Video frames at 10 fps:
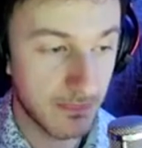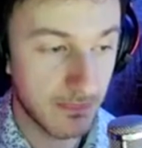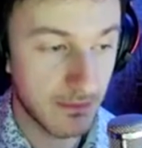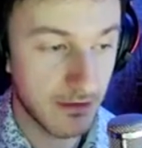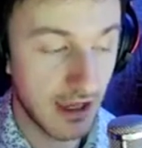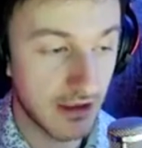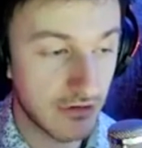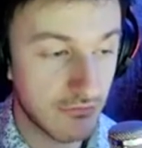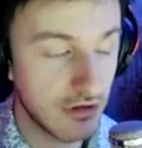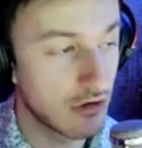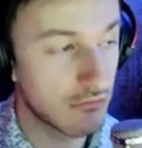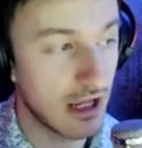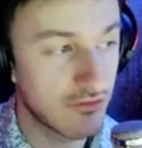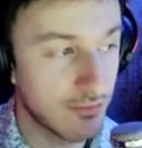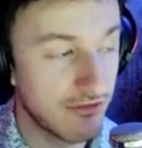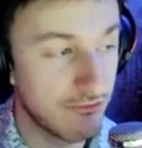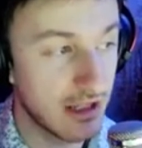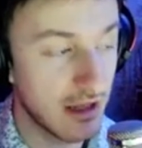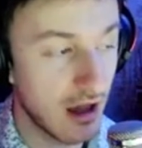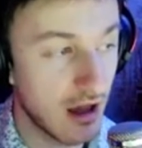Yeah, it's right over by
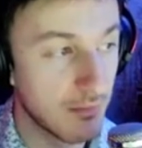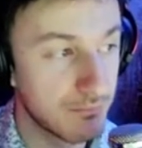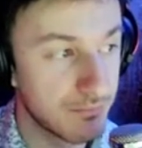Vietnam.